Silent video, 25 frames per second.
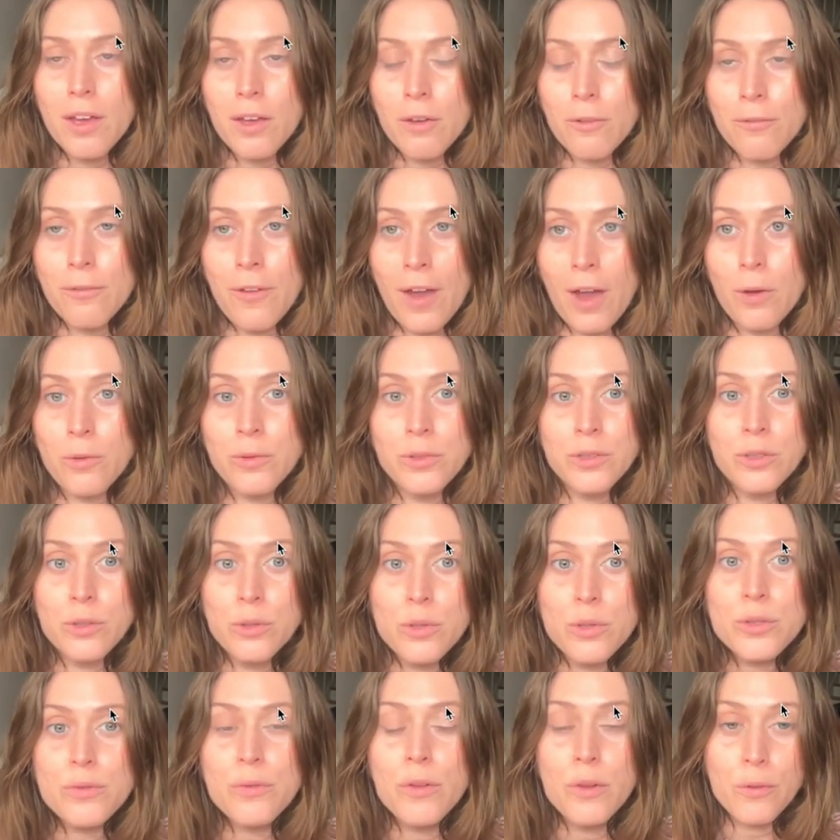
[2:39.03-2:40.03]
found
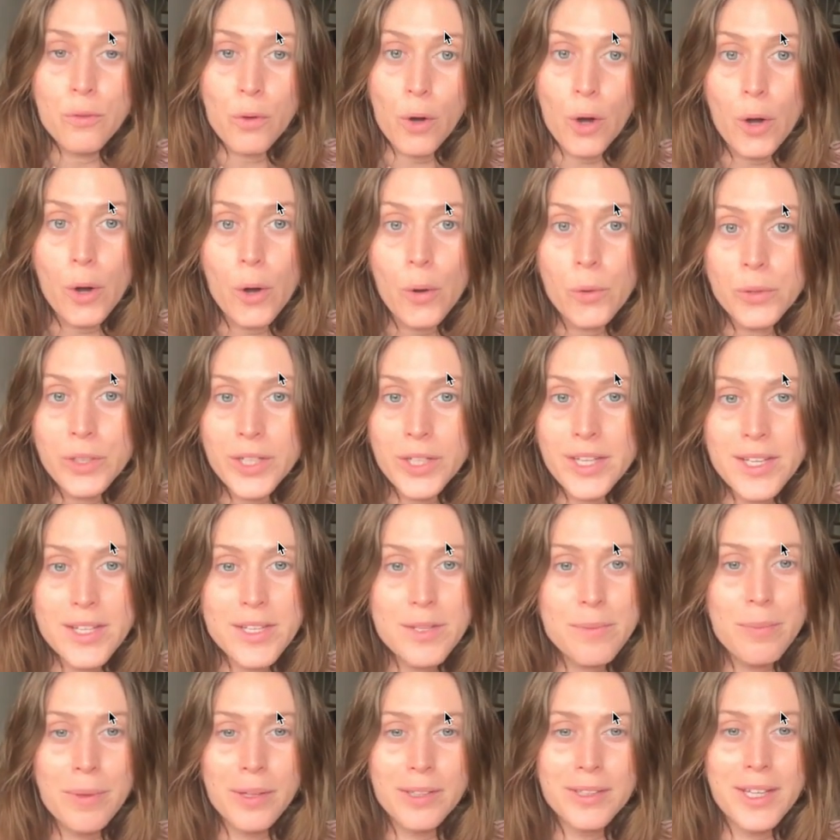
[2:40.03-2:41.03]
useful for our own
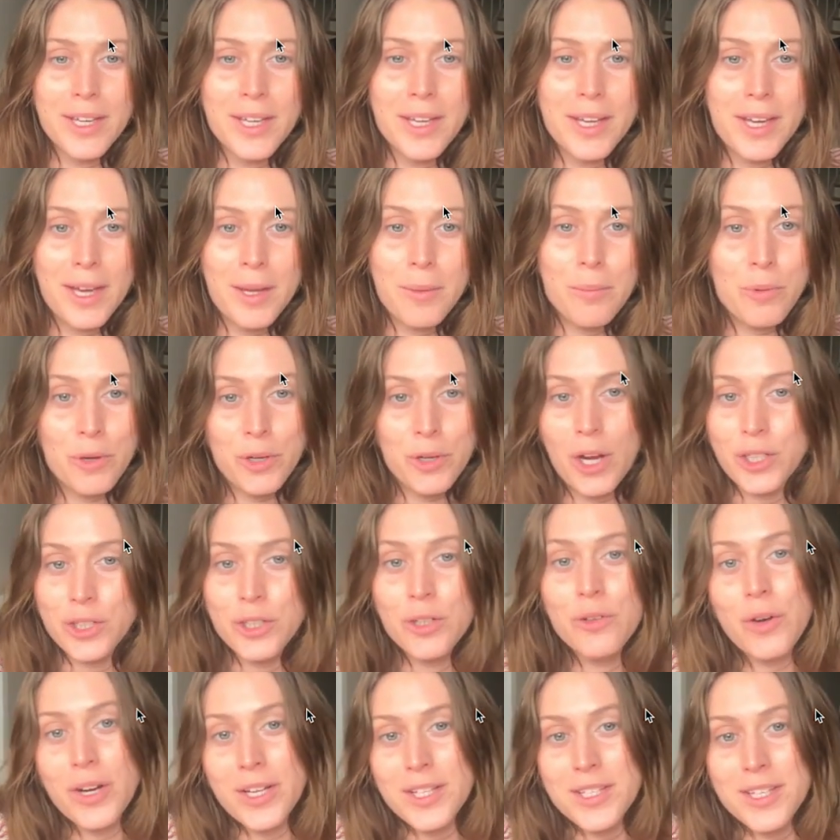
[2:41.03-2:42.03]
needs, building a
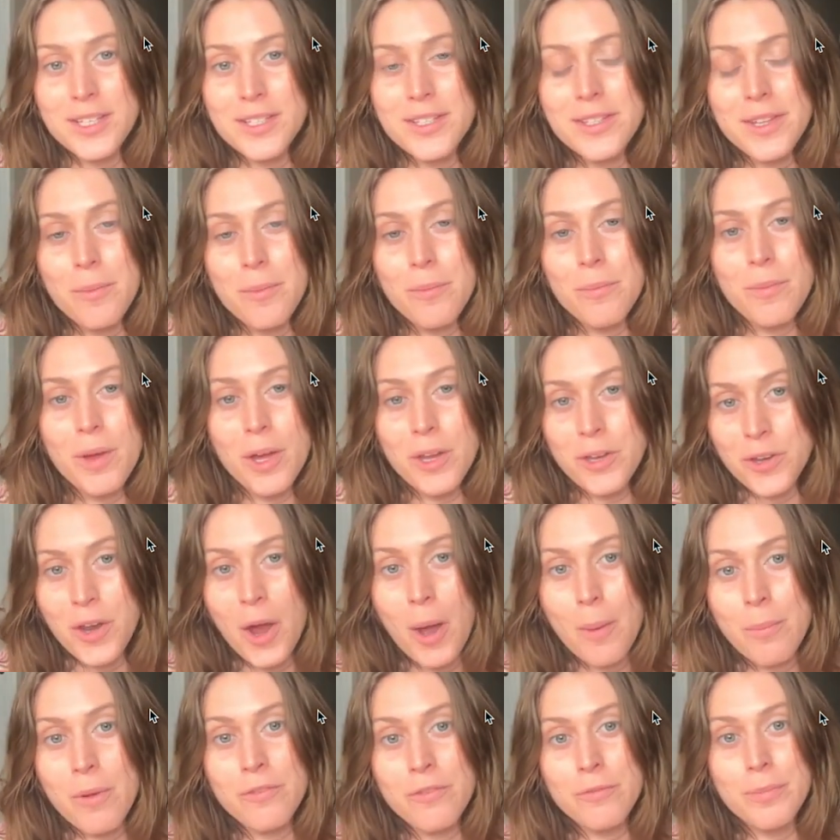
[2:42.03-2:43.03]
production grade system on
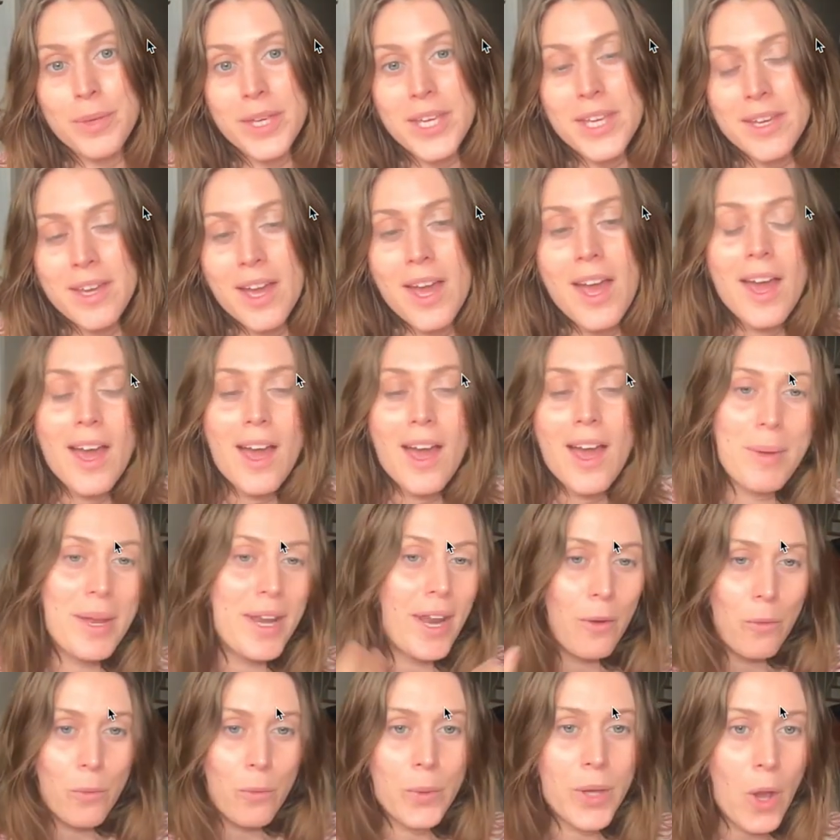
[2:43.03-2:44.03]
top of B.
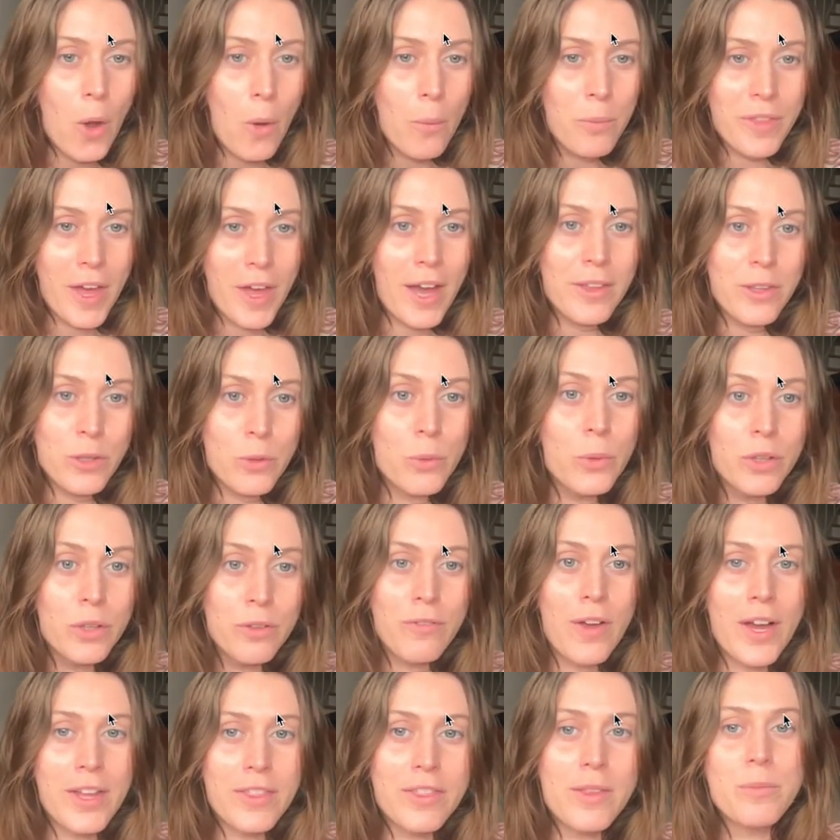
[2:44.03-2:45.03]
And we hope that you will
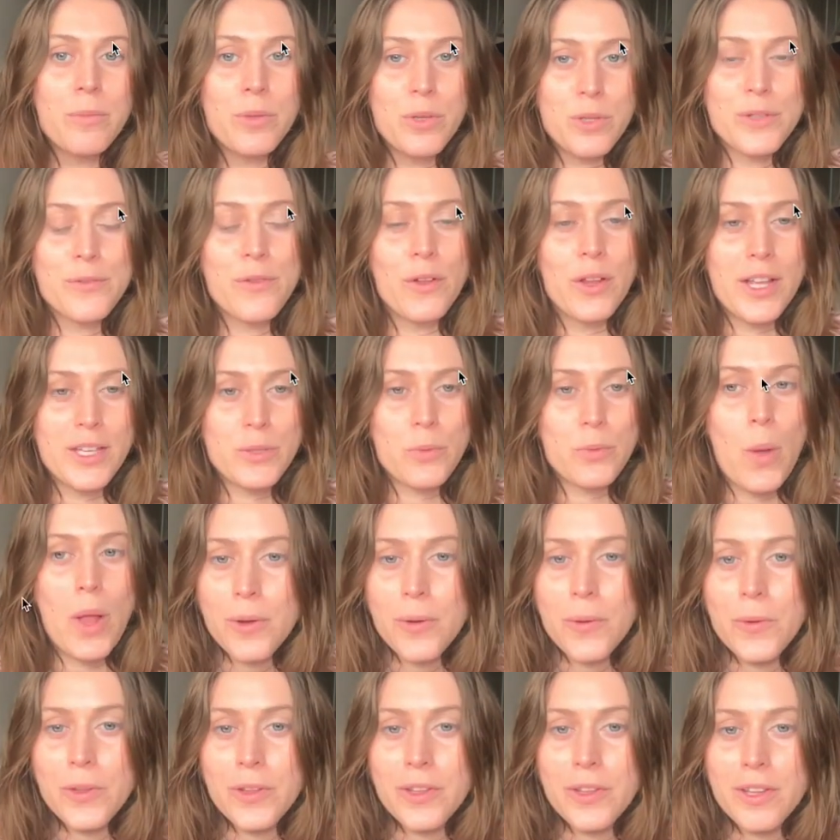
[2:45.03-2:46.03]
find them useful as
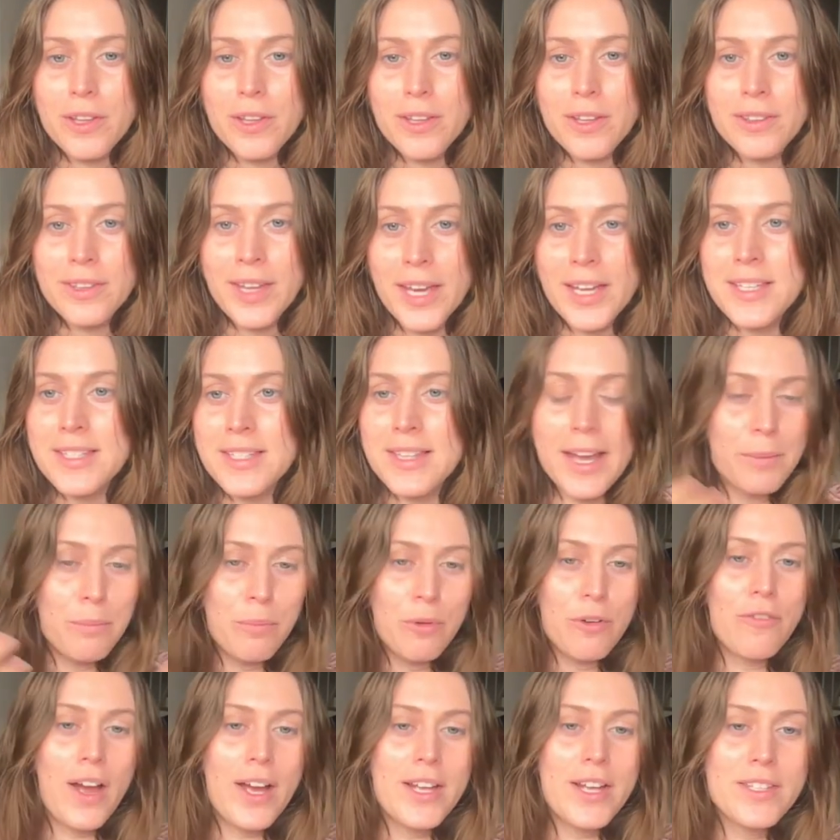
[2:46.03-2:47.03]
well. Next slide
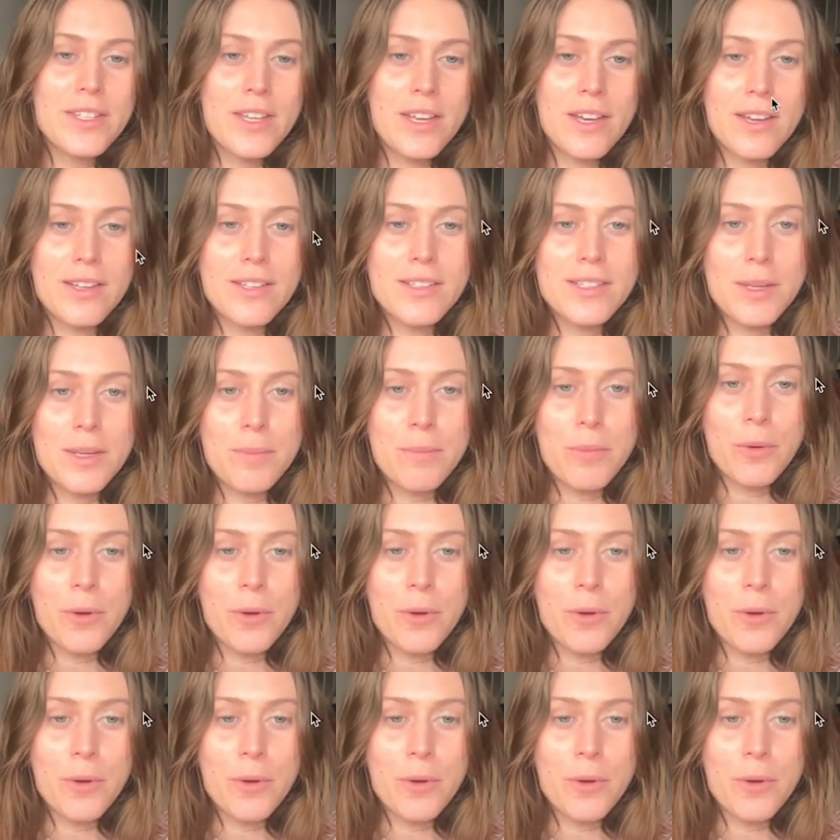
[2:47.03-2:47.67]
provides a deeper